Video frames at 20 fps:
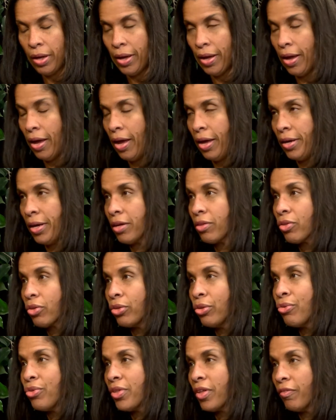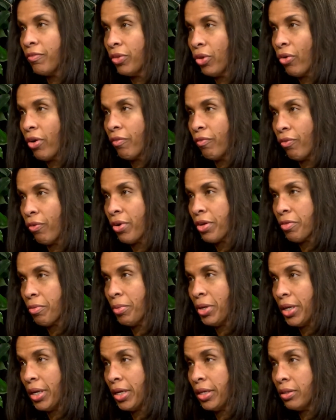an exclusive law
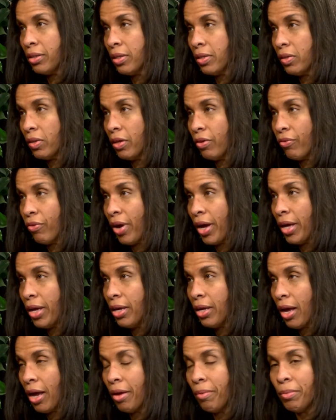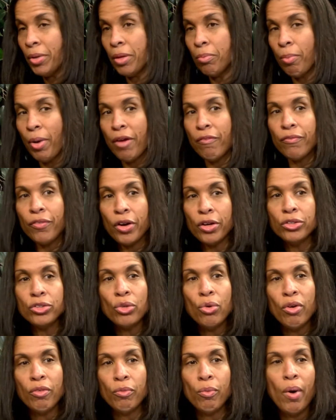enforcement agency, right? I mean, by
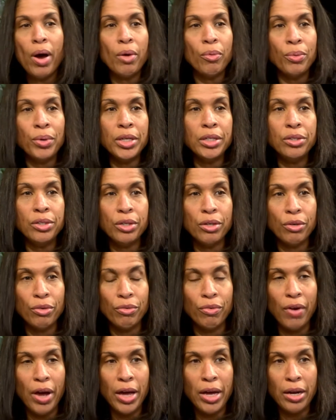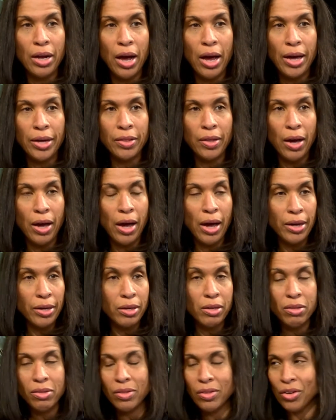virtue of what we do, right? I
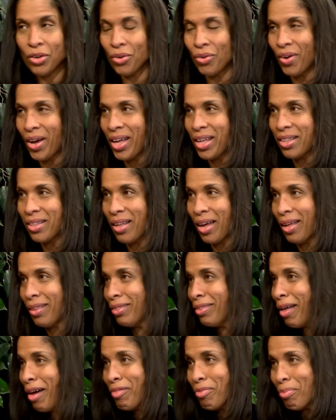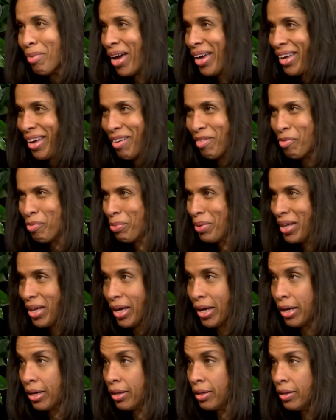consider us, I love my
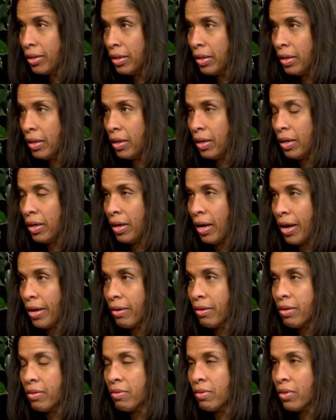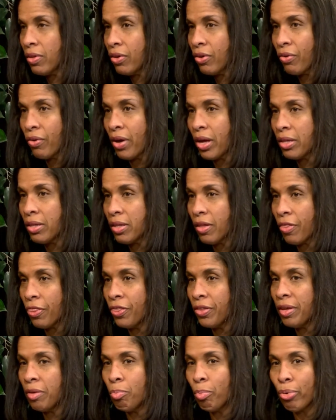FBI, and I consider us
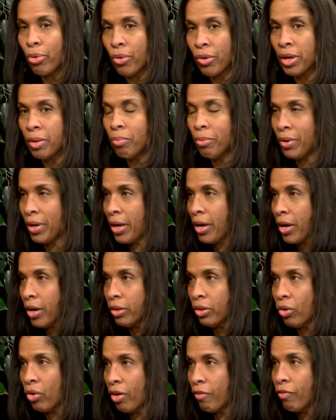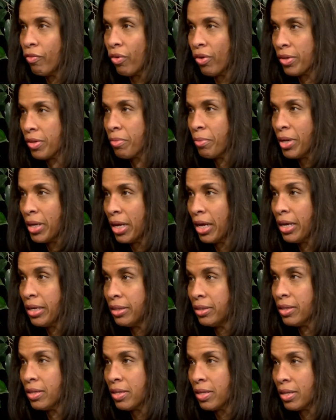the premier law enforcement
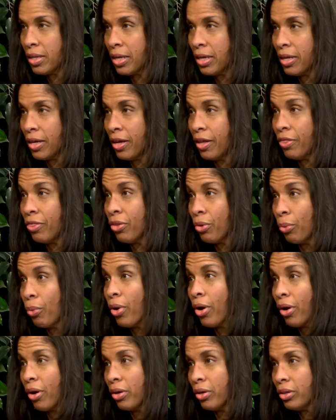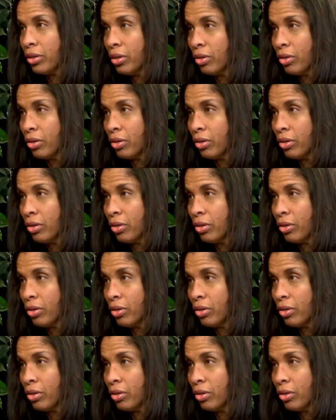agency in the world,